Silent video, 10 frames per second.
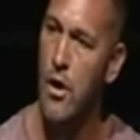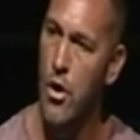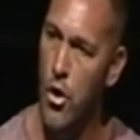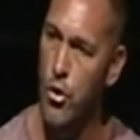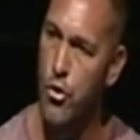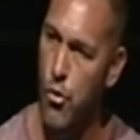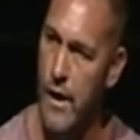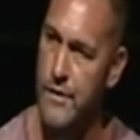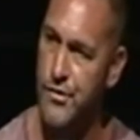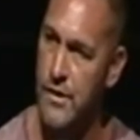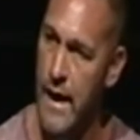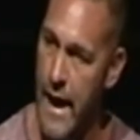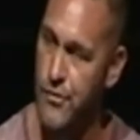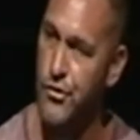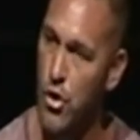who Christ
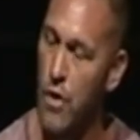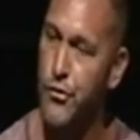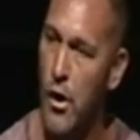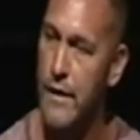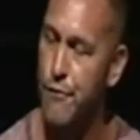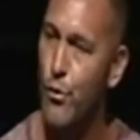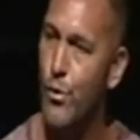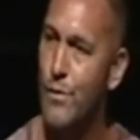has not died for.